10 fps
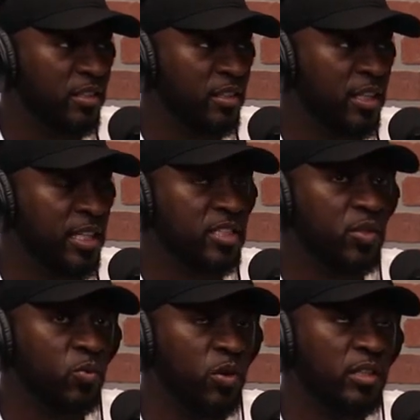Like that's
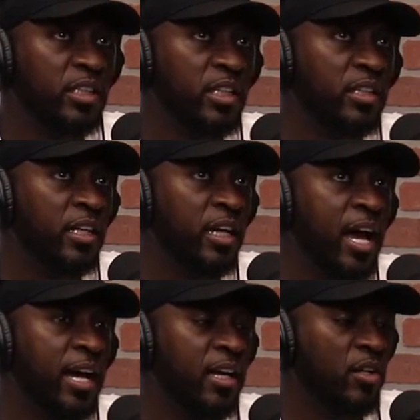the one thing that
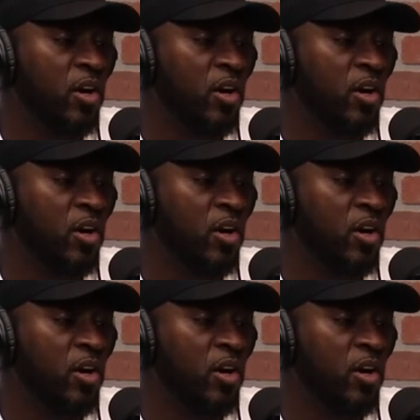I can